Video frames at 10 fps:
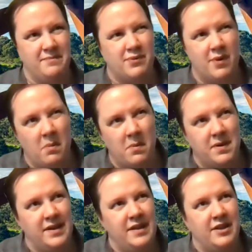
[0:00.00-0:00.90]

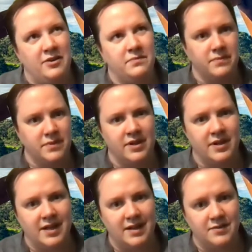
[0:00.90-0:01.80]
probably you're
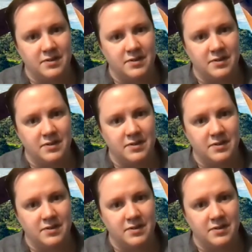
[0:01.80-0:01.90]
going to have